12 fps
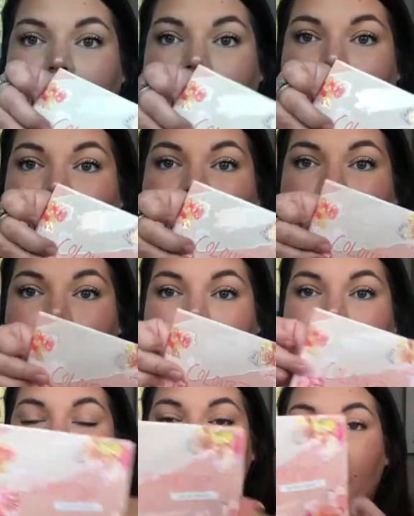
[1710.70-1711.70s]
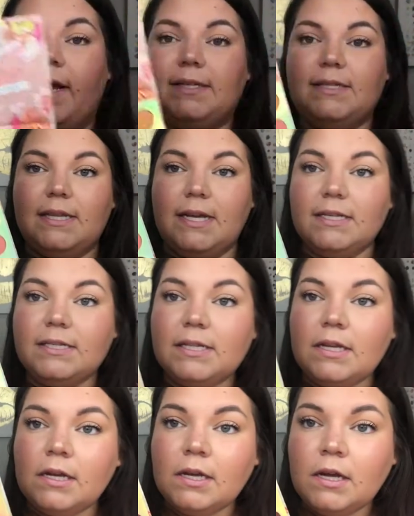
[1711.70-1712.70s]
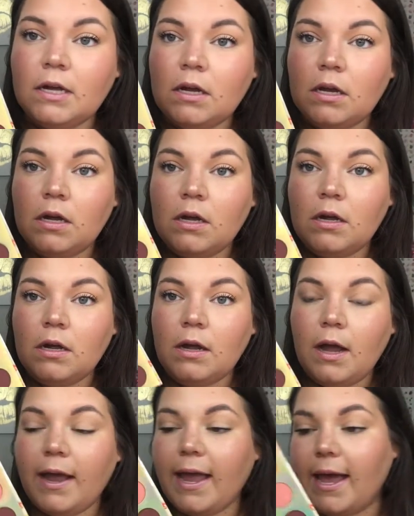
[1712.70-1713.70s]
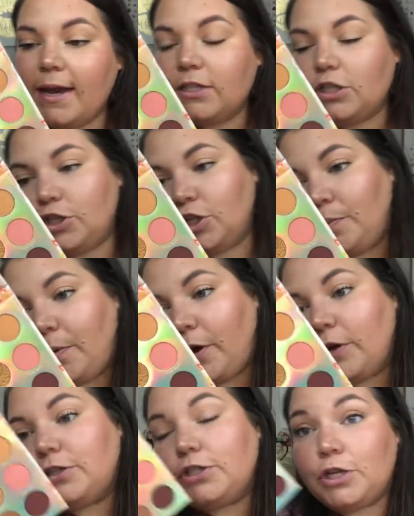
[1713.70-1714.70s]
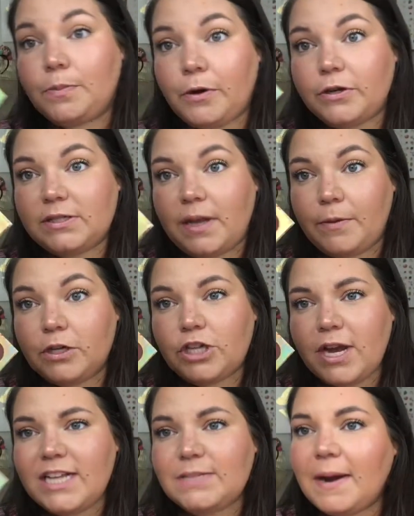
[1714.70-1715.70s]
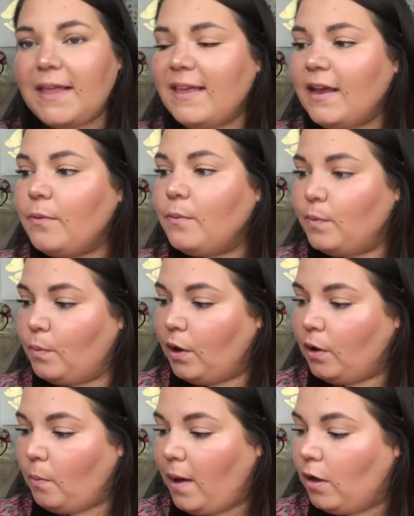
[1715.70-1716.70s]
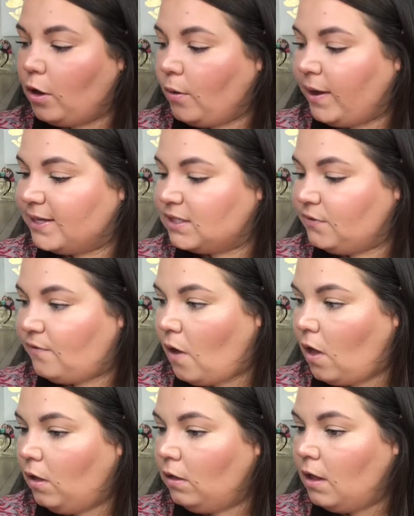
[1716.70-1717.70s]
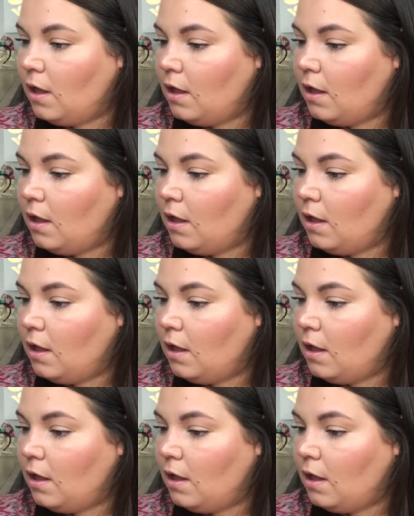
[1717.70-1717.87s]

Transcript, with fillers: How pretty is this? Again, super, super summer shades, but I think it would work well going into fall.